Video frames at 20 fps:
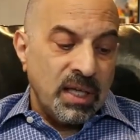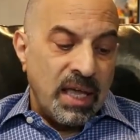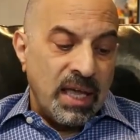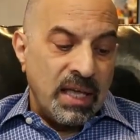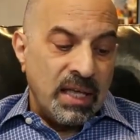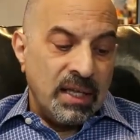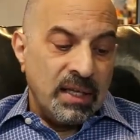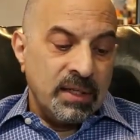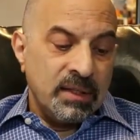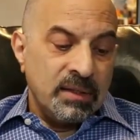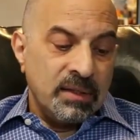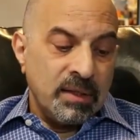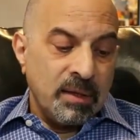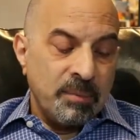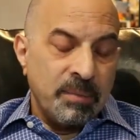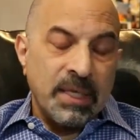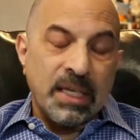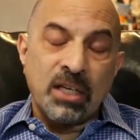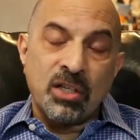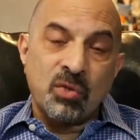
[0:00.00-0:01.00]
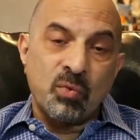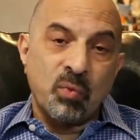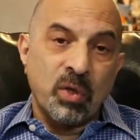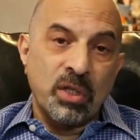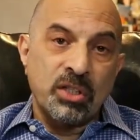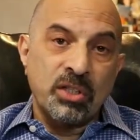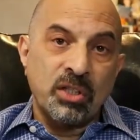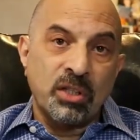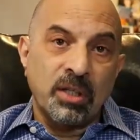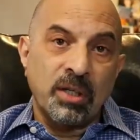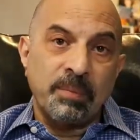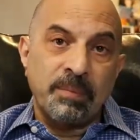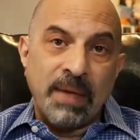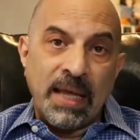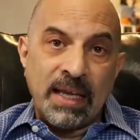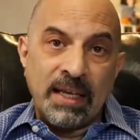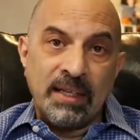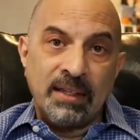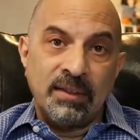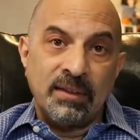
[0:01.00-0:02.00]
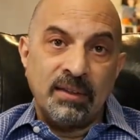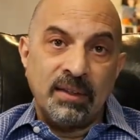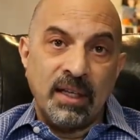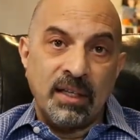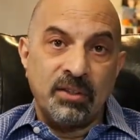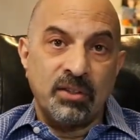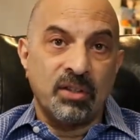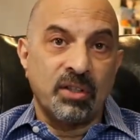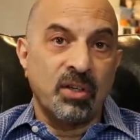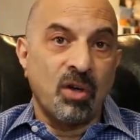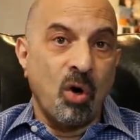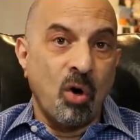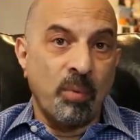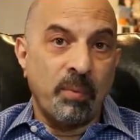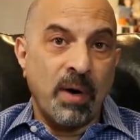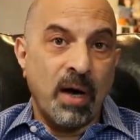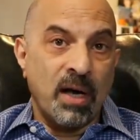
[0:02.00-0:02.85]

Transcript: And because when you're in pain and you're in home